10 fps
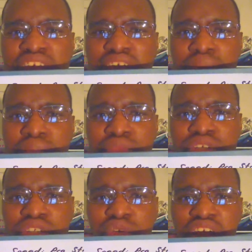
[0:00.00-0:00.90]
game
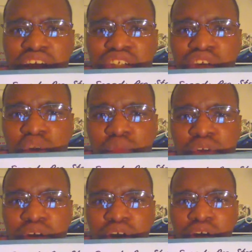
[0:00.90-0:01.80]
to enhance the grip of
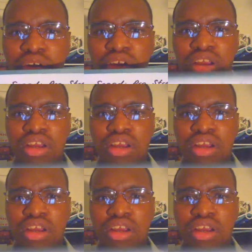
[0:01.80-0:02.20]
your car.